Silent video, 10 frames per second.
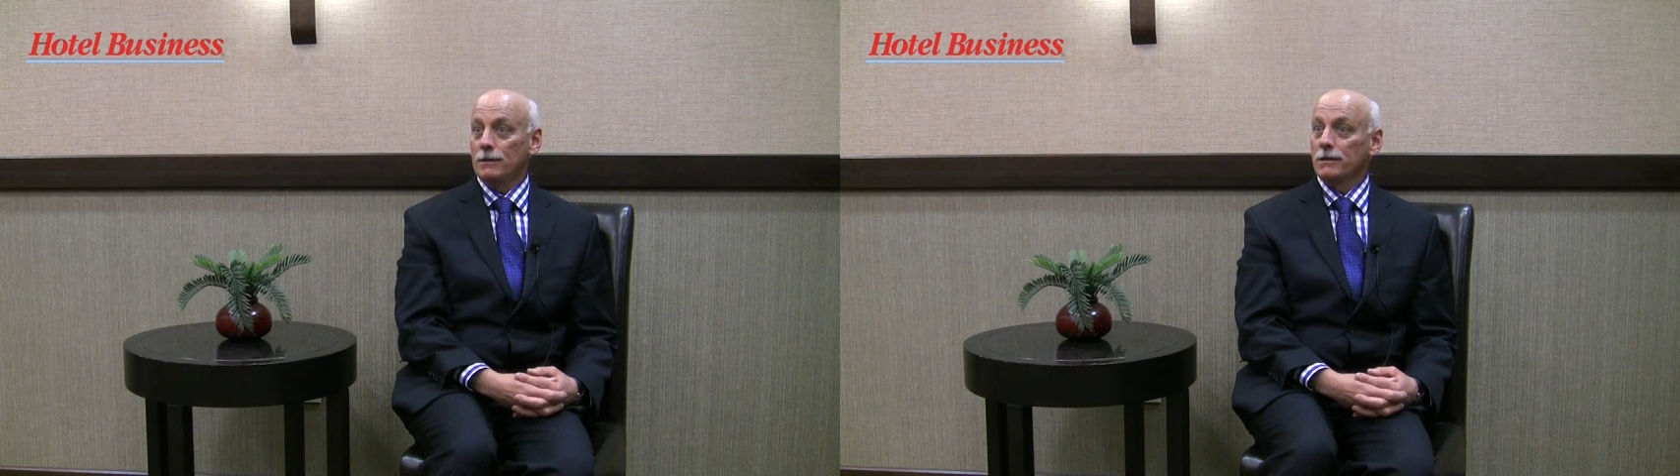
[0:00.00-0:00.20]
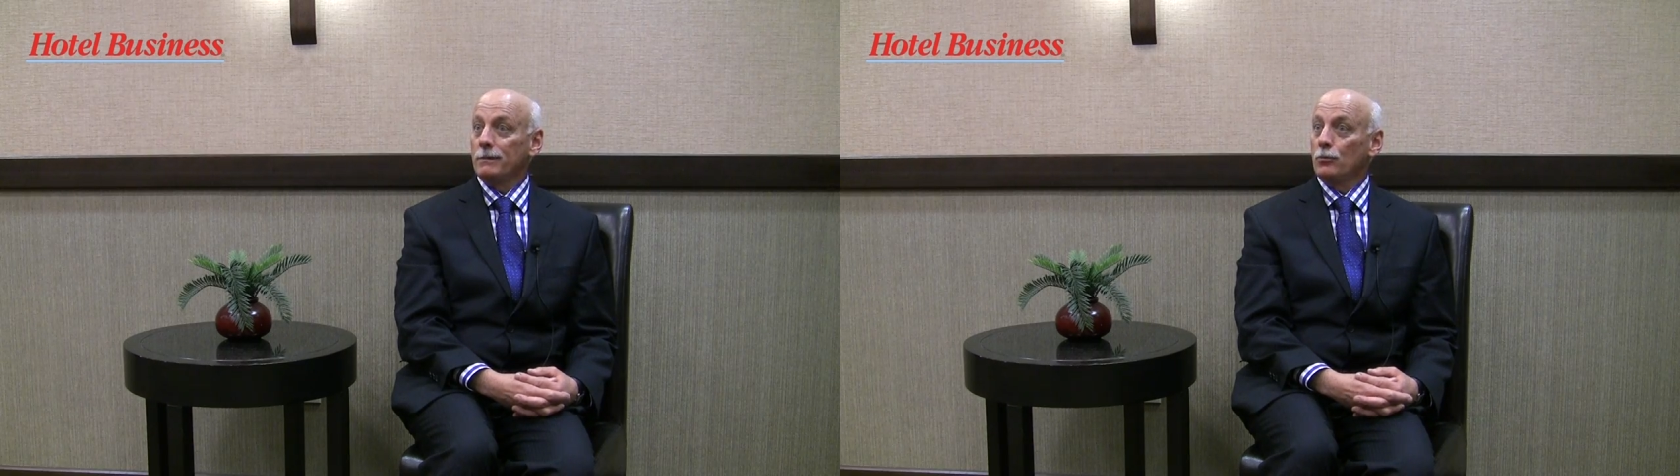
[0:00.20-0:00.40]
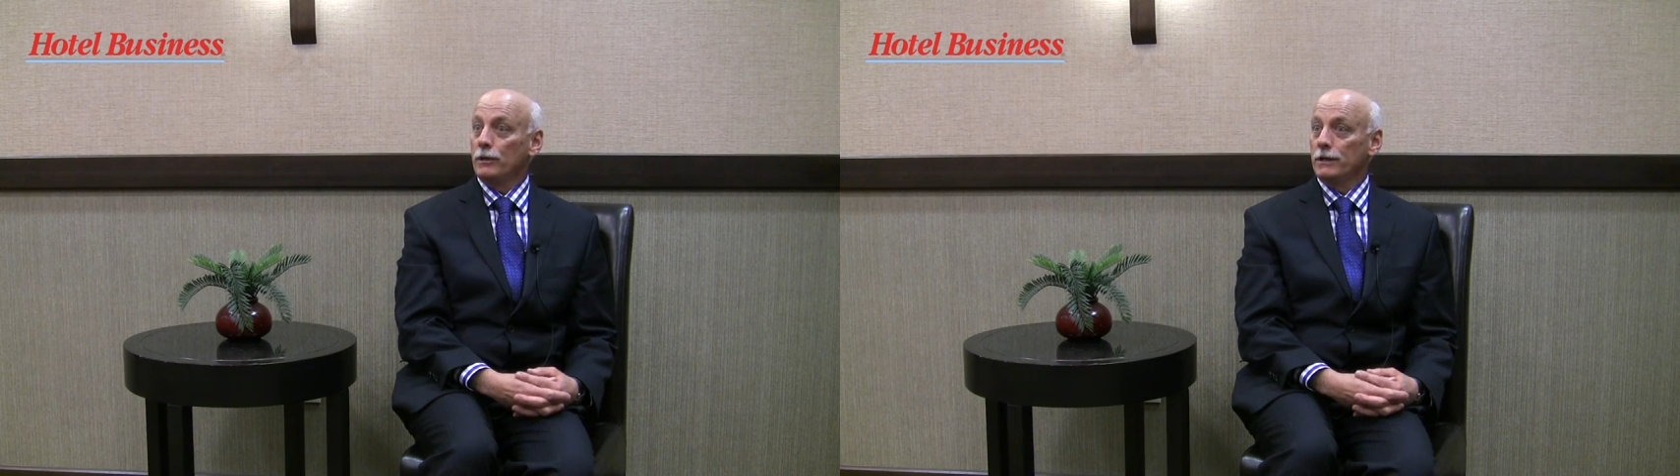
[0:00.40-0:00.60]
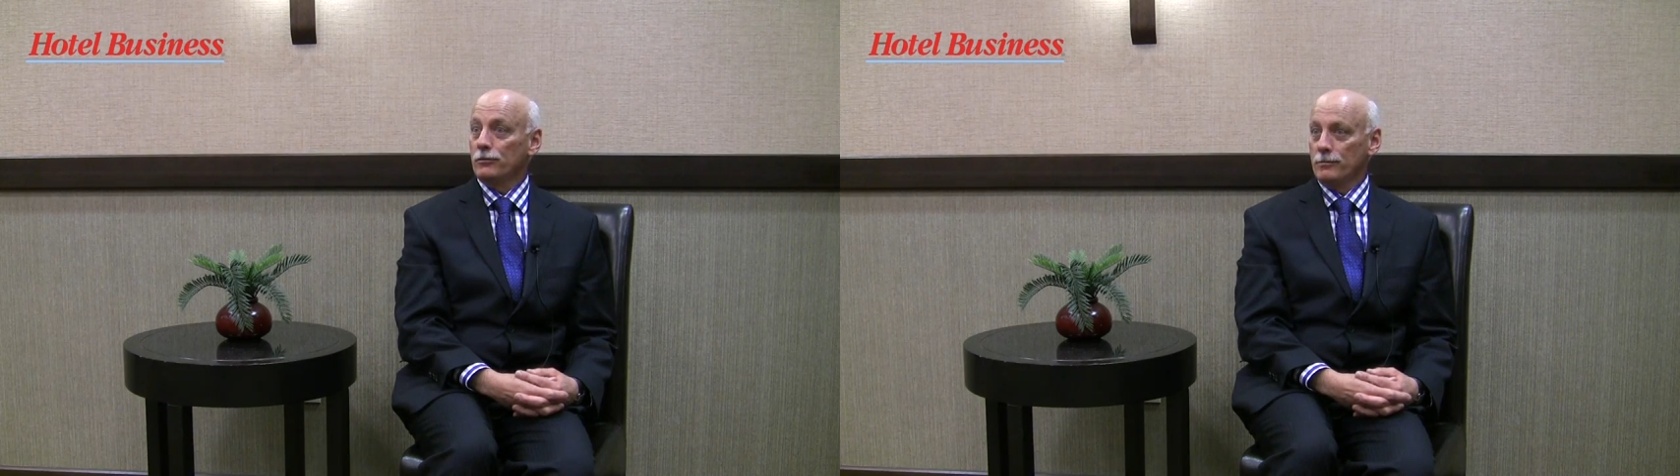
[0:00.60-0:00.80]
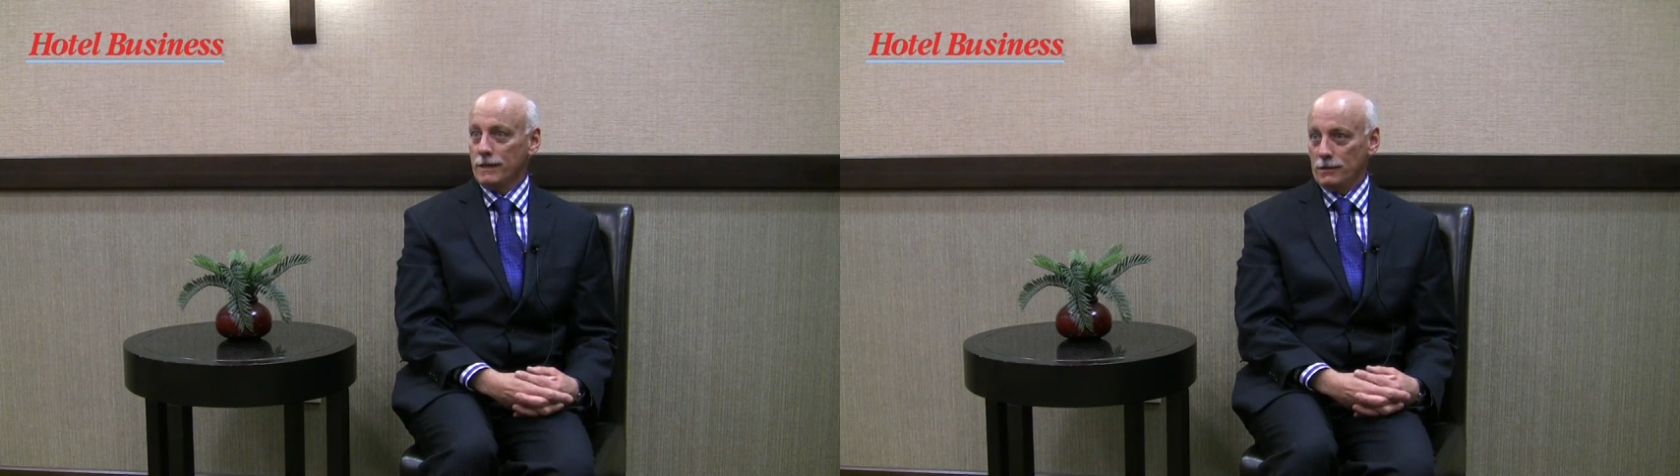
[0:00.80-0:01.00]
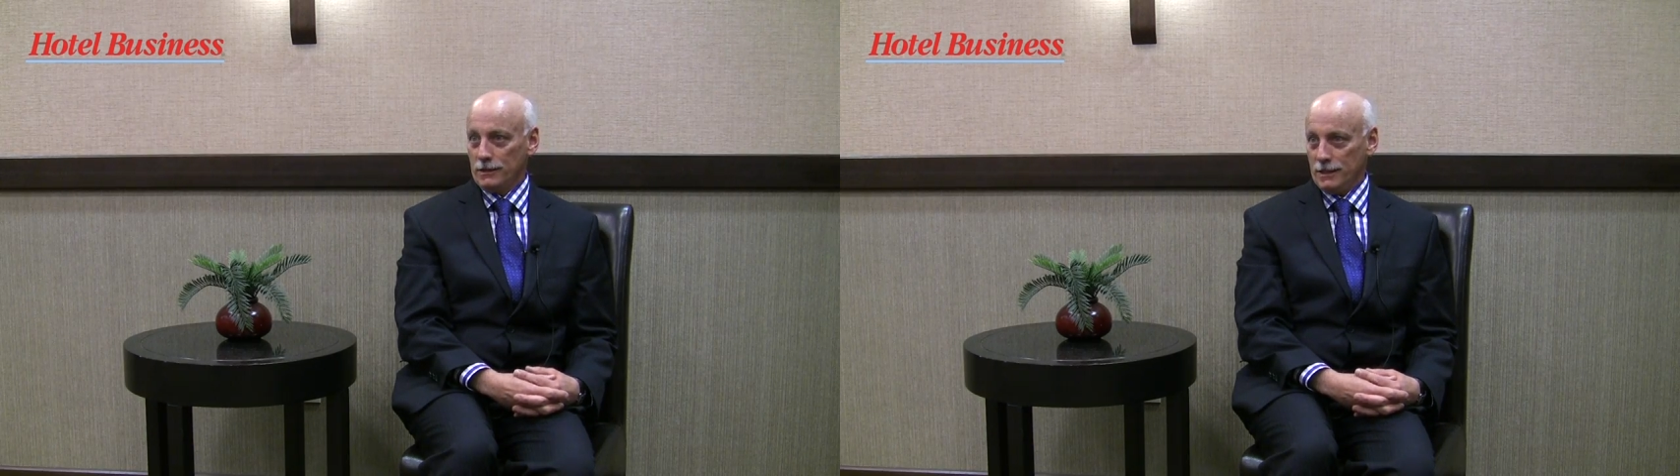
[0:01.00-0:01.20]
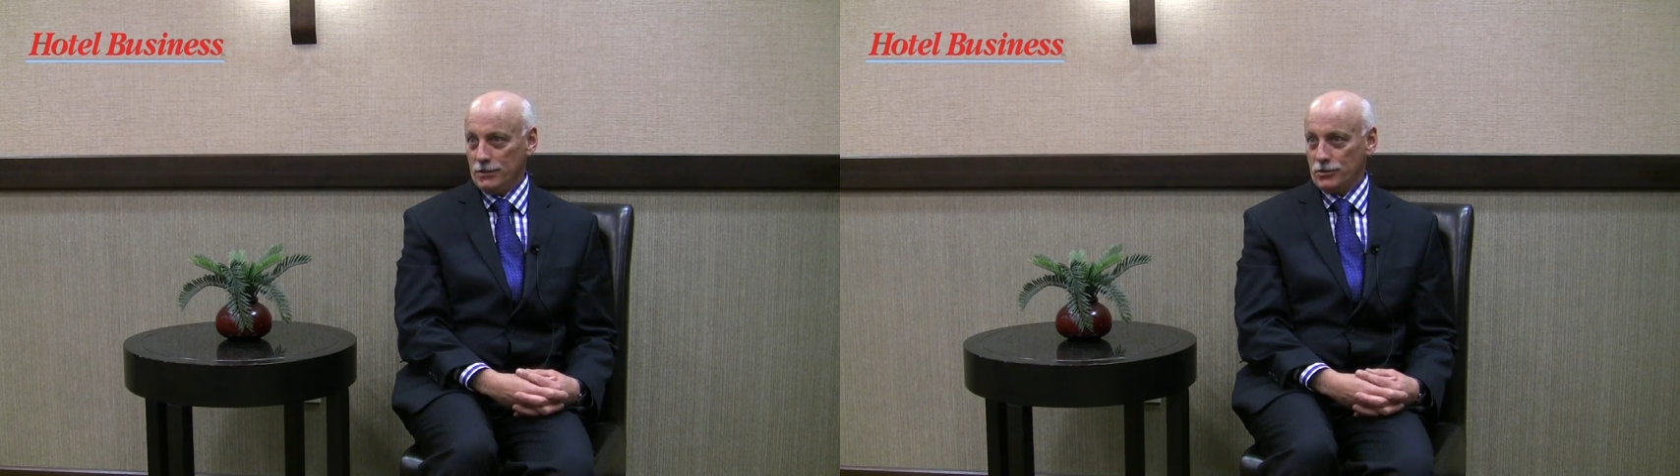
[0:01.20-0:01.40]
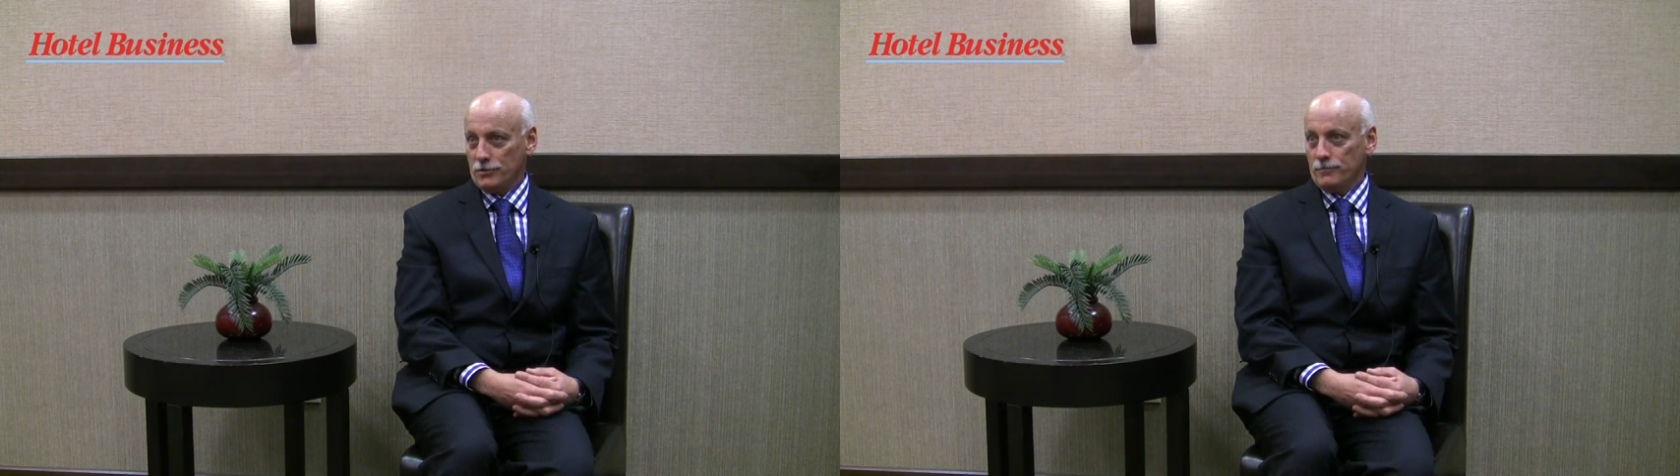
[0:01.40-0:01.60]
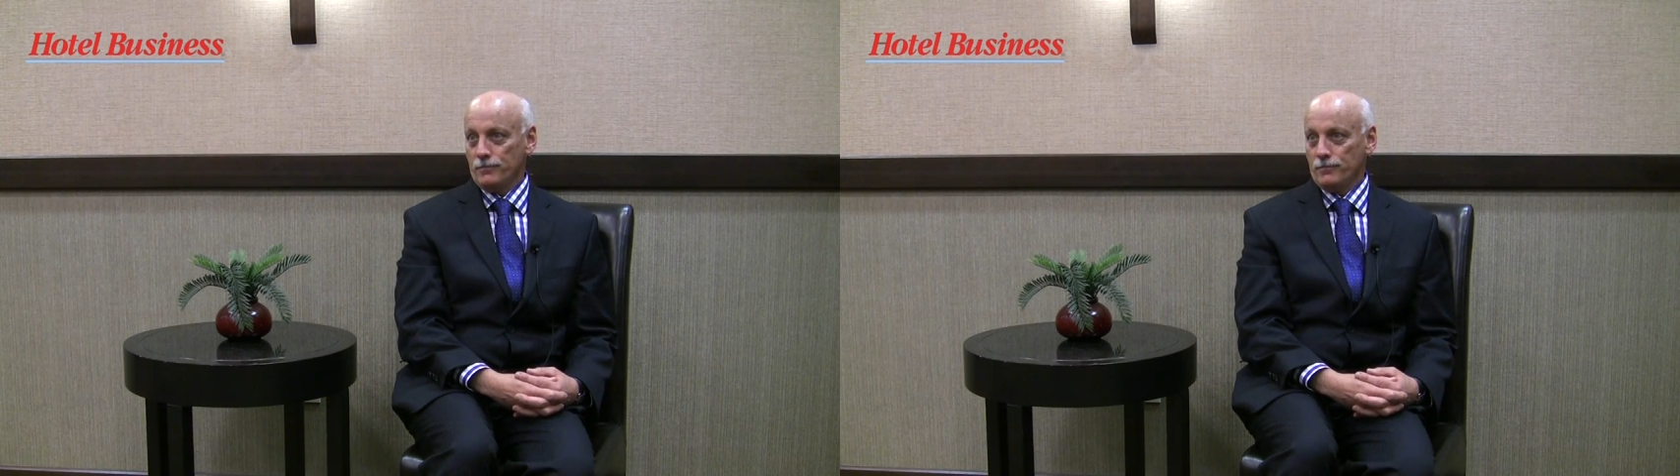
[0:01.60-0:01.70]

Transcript: a little bit more incremental in nature